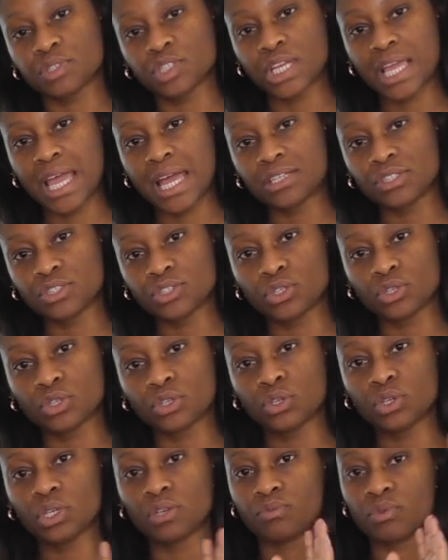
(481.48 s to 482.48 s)
you can do.
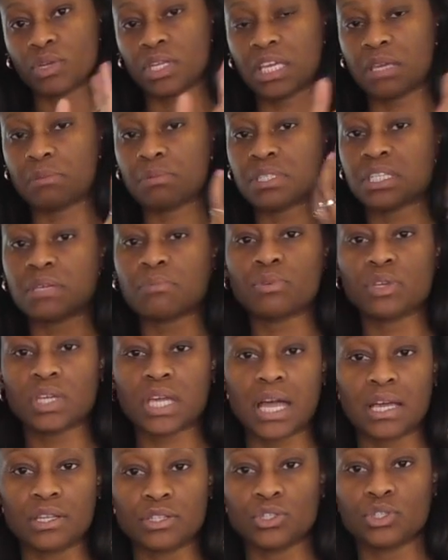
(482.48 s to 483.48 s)
If you want to keep it simple, you
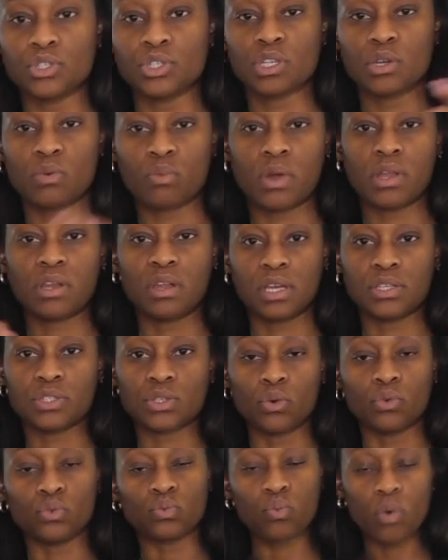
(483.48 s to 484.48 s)
can do. You can wear a nice
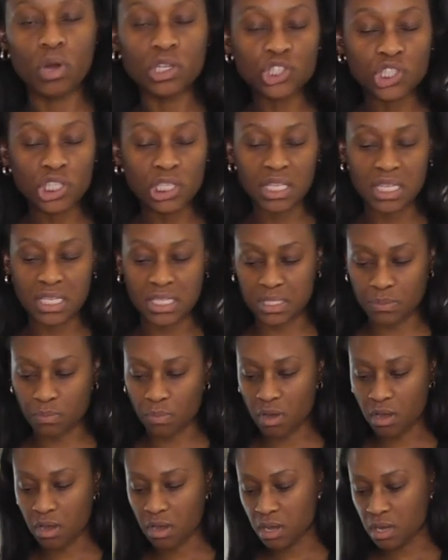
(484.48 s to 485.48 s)
gold watch in this
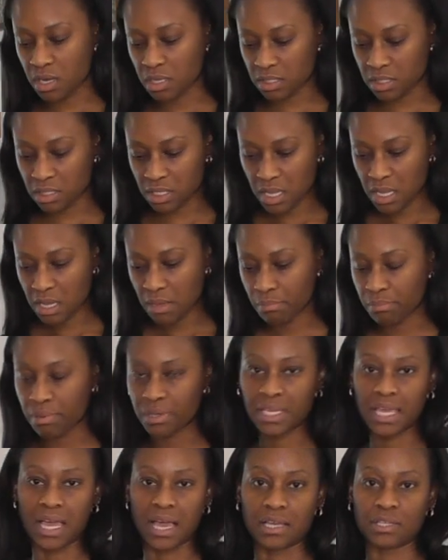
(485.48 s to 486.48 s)
one.
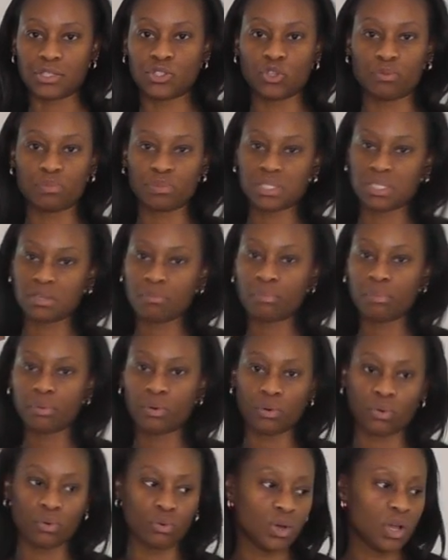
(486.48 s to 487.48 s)
But yeah, super
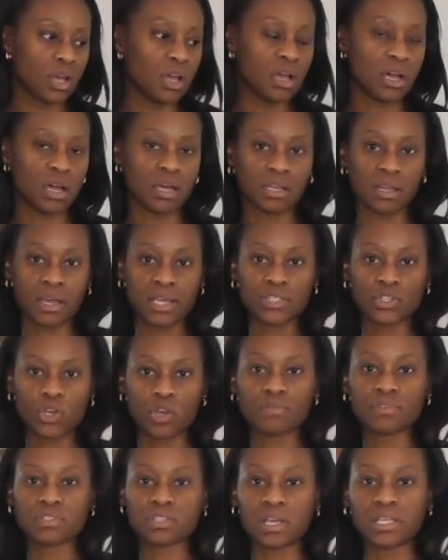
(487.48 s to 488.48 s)
simple. A nice
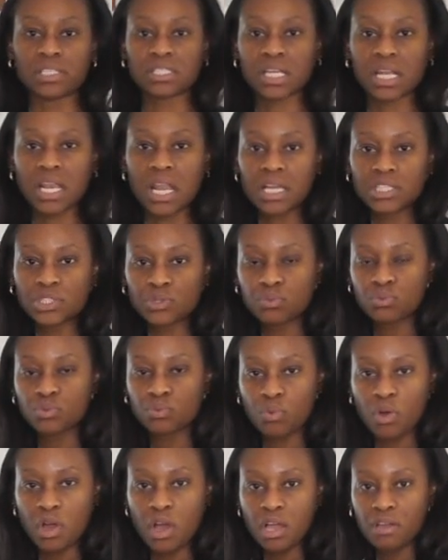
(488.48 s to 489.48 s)
oversized clutch would
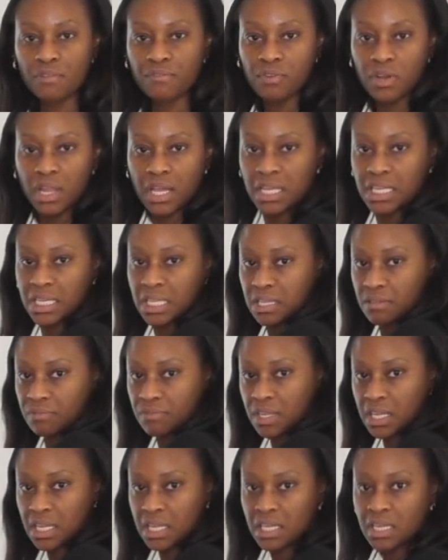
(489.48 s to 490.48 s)
work for like an
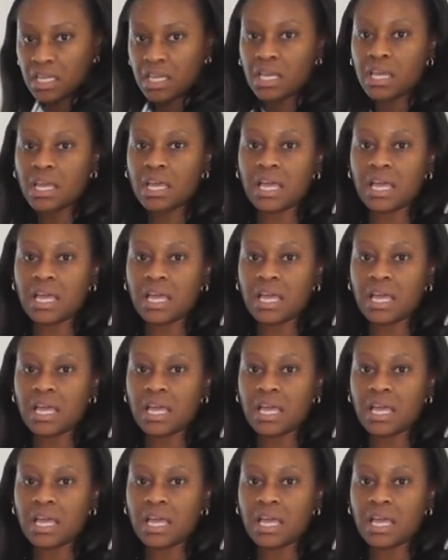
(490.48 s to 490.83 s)
evening.